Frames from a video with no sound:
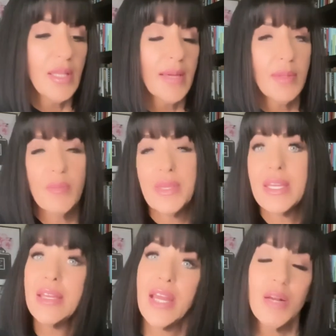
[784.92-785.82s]
Like in the
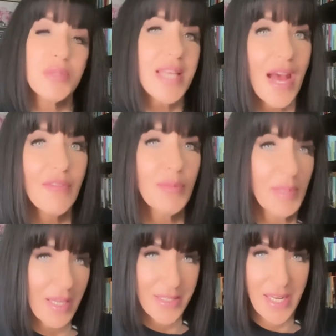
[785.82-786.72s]
beginning, I was having
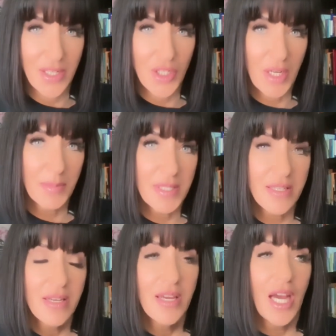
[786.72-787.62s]
plantain chips.
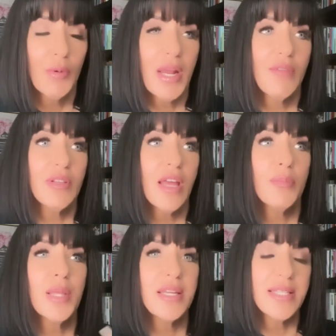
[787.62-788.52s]
I would have a lot
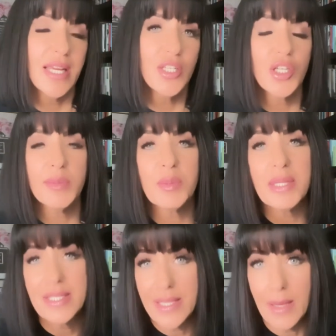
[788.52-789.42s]
of plantain chips
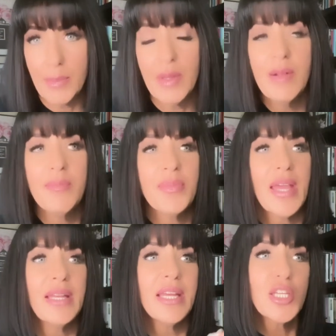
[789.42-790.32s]

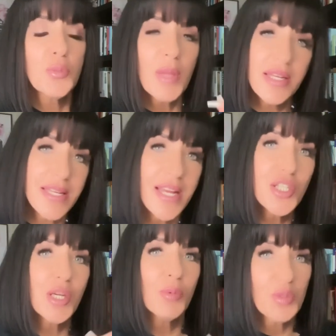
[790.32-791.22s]
each plantain
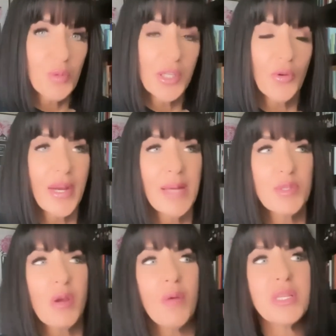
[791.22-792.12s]
chip was one gram.
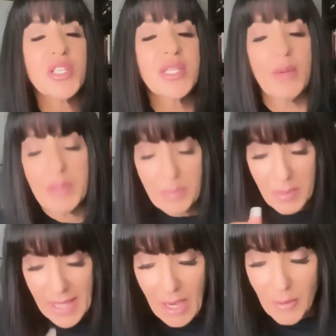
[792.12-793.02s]
So I
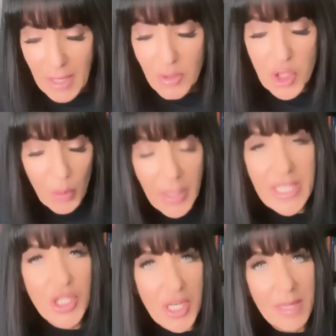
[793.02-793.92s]
would count out 20
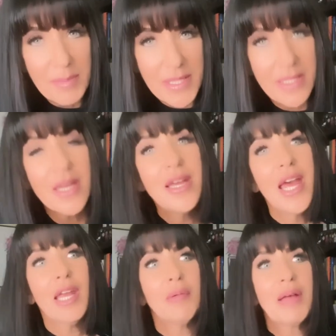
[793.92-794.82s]
chips, and
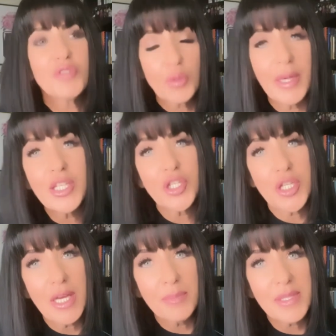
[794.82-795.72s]
I'd have 20
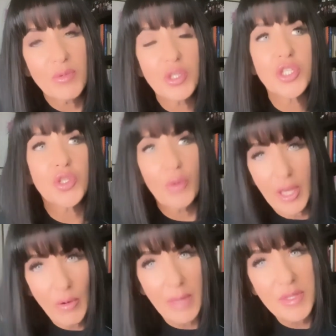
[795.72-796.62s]
chips, which is
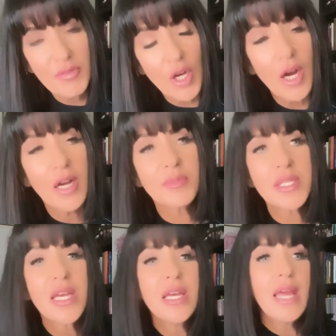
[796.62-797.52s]
20 grams of
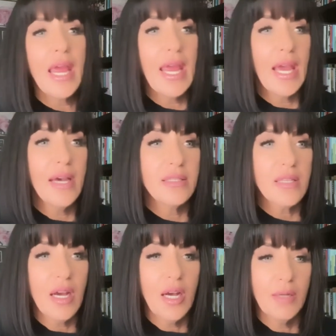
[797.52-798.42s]
carbs,
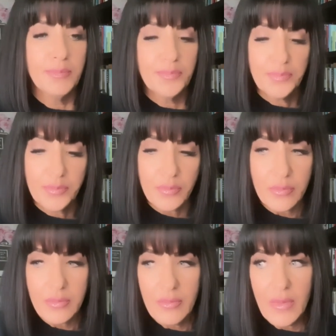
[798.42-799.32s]
and
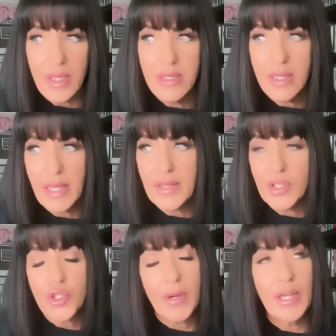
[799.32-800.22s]
um, like
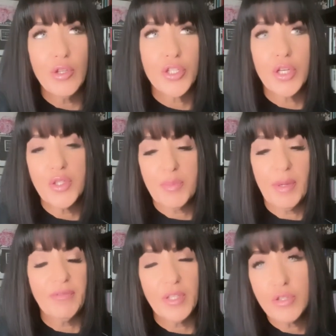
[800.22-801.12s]
the Trader Joe's
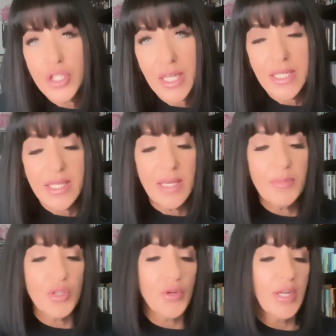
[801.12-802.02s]
buffalo chicken
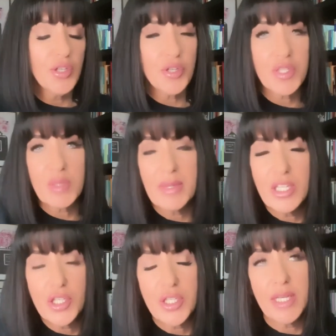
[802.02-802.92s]
dip, the Trader Joe's
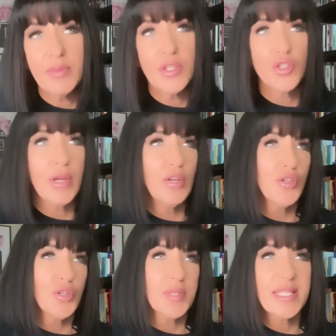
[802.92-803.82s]
spinach dip, the Trader
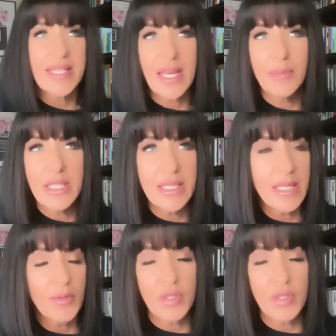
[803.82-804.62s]
Joe's salmon dip.